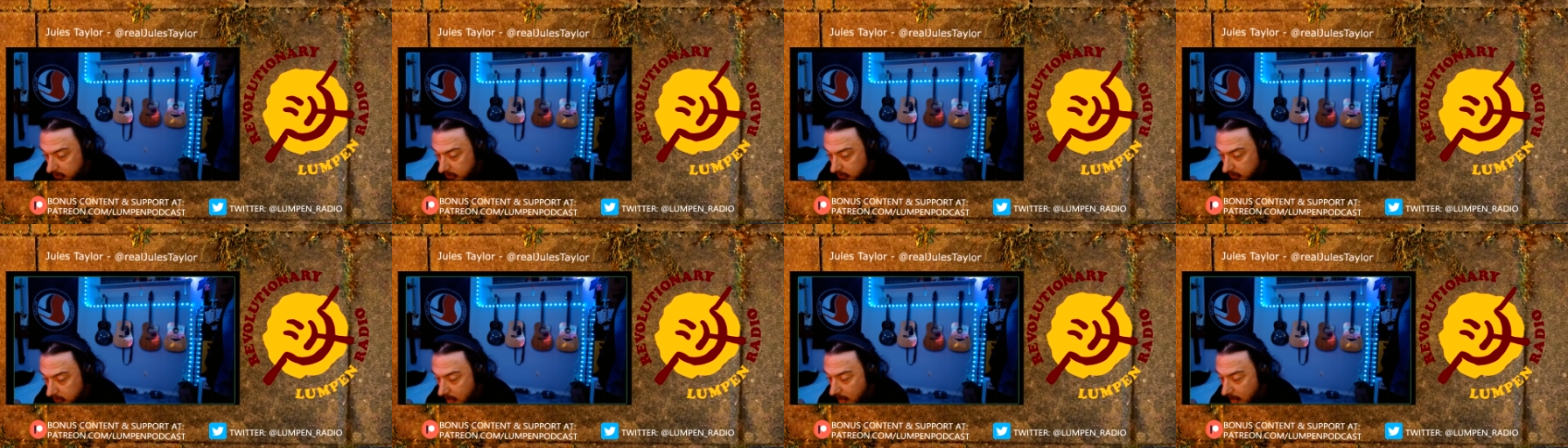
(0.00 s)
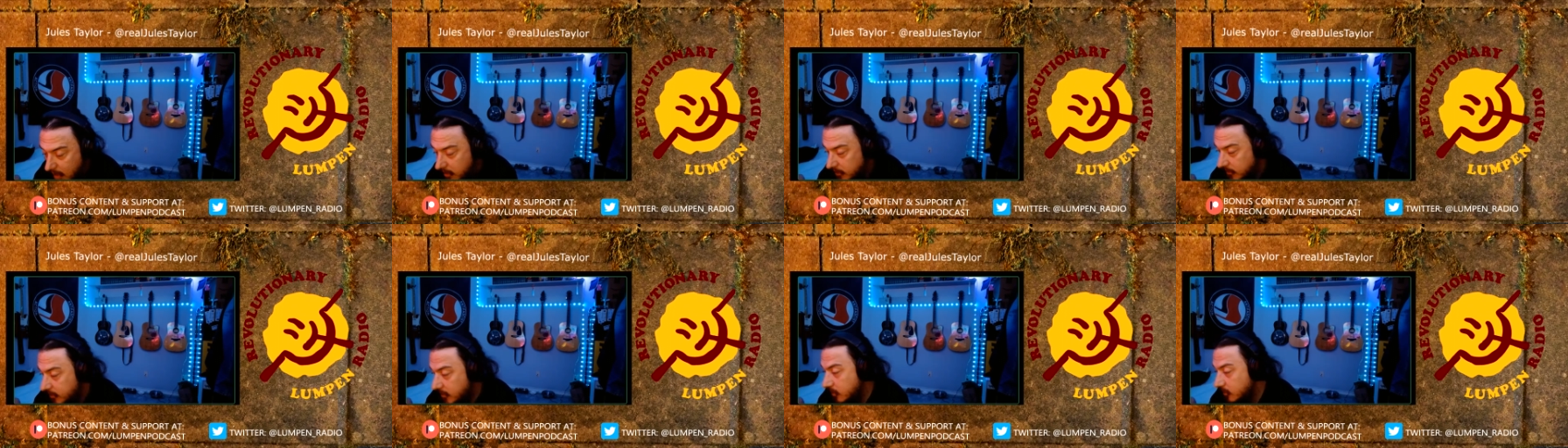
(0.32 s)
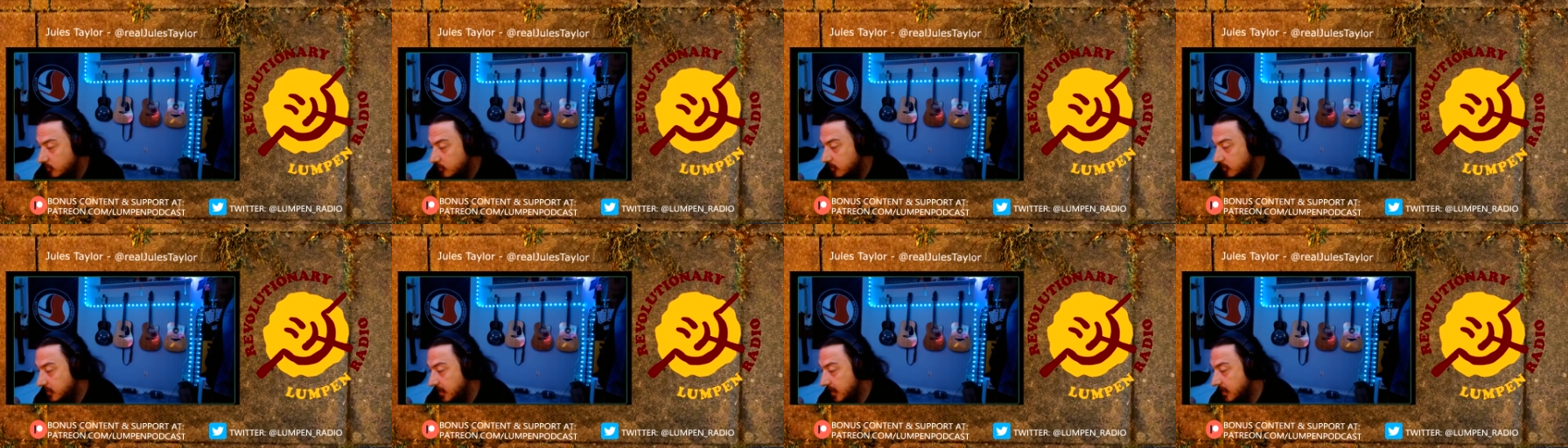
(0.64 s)

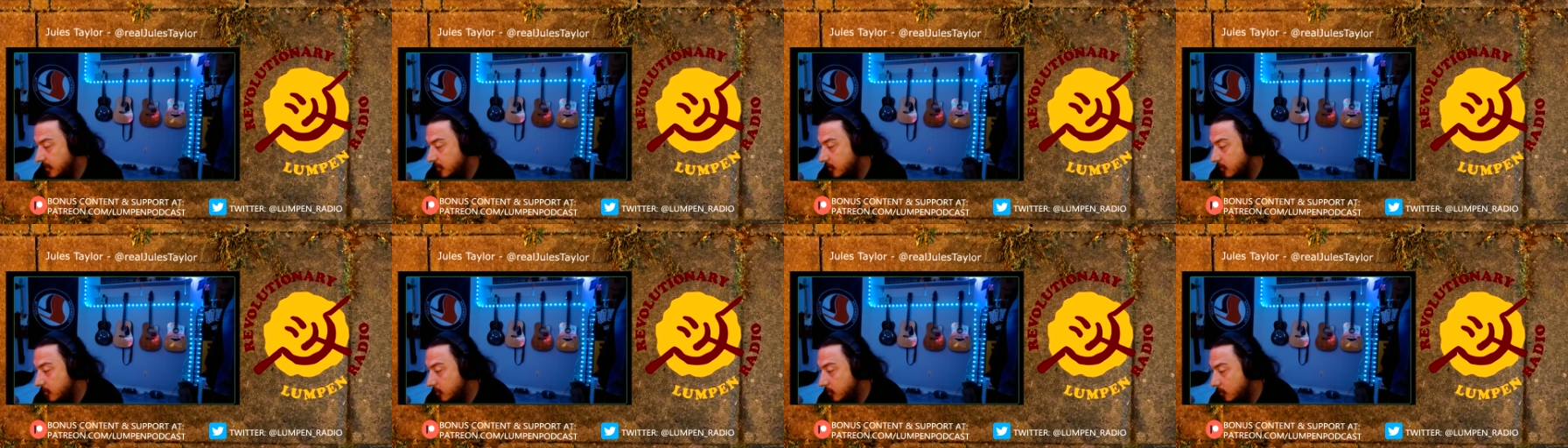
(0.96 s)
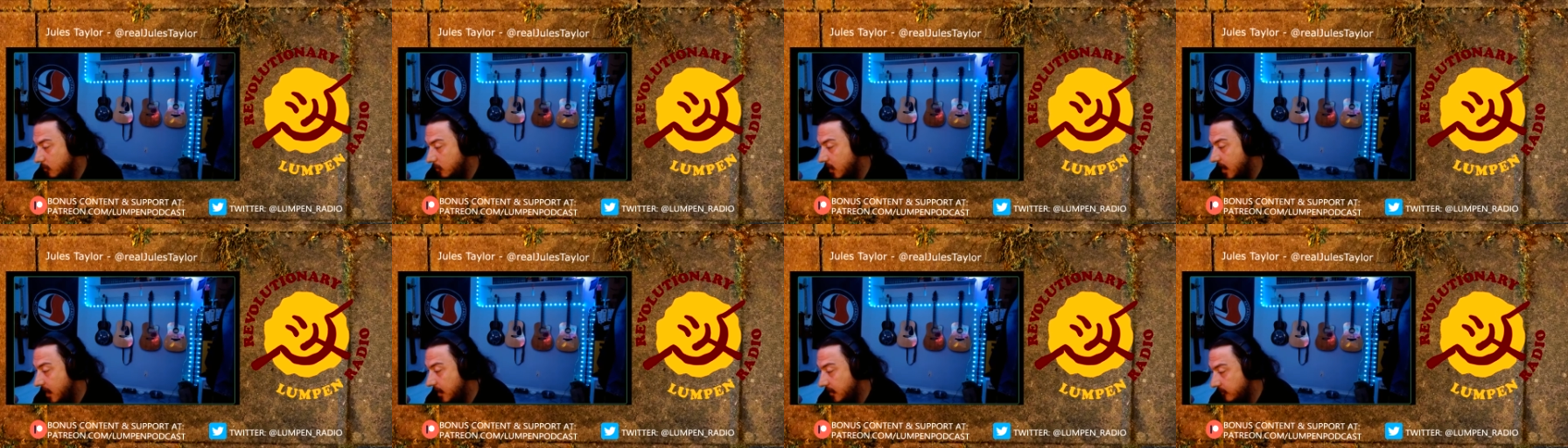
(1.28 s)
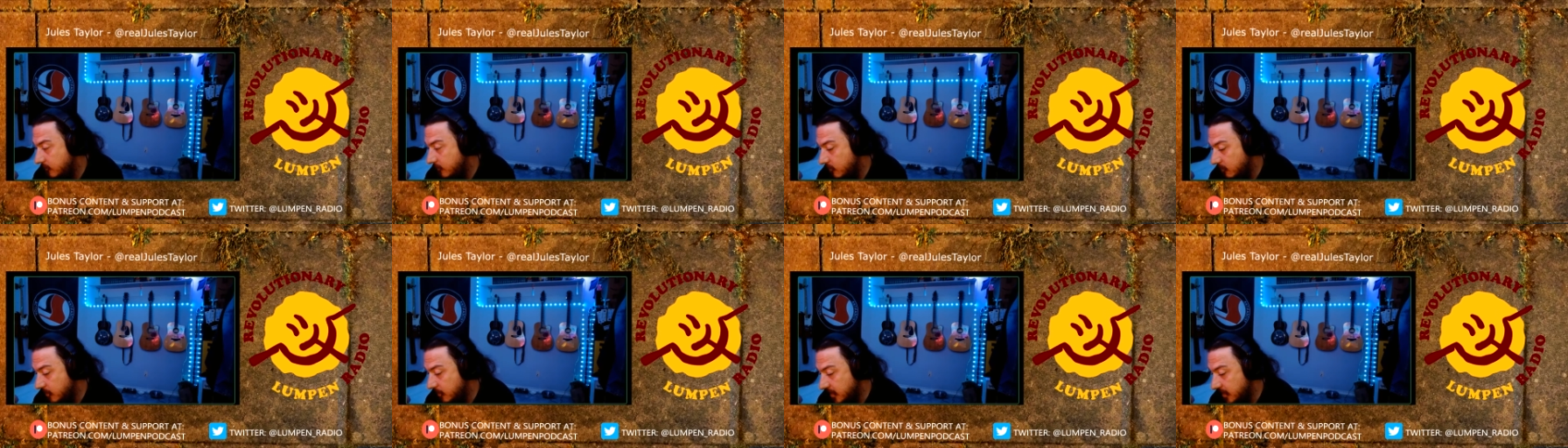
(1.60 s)
gained notoriety
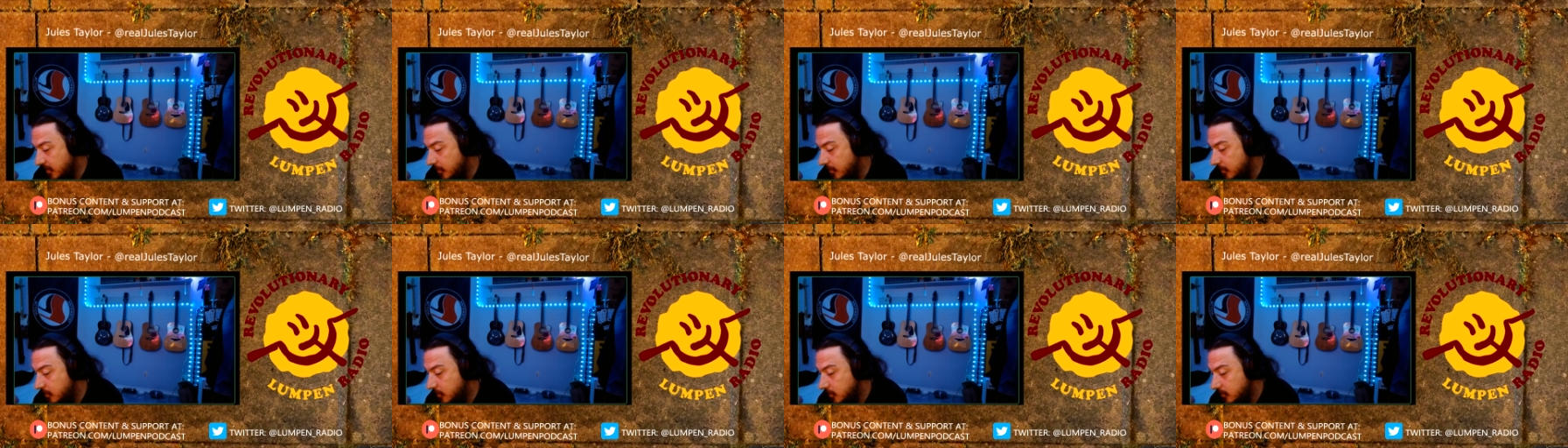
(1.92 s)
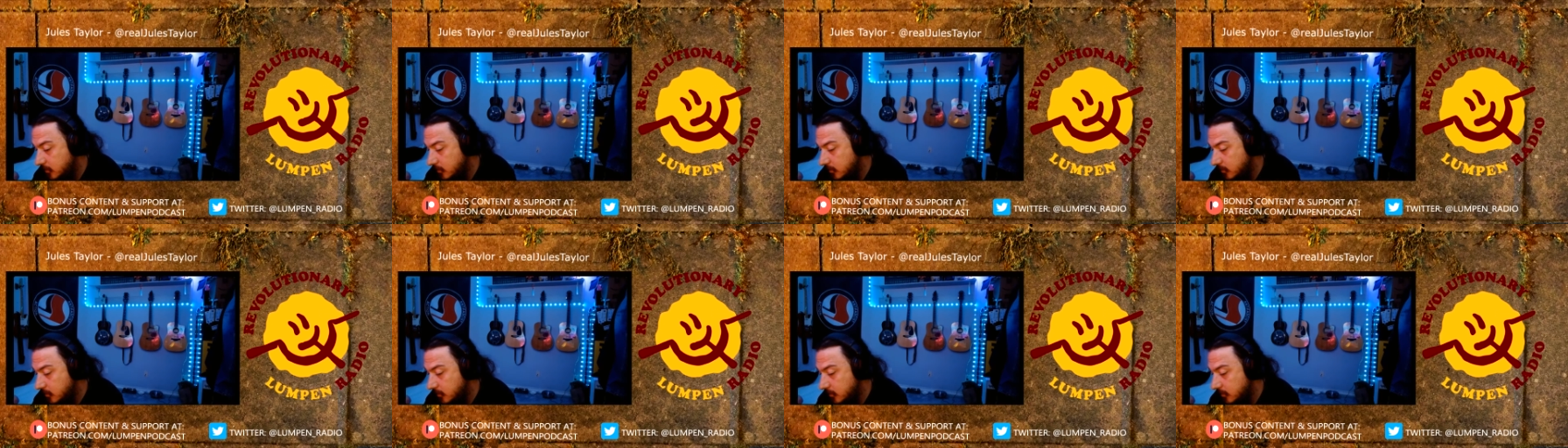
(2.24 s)
for me.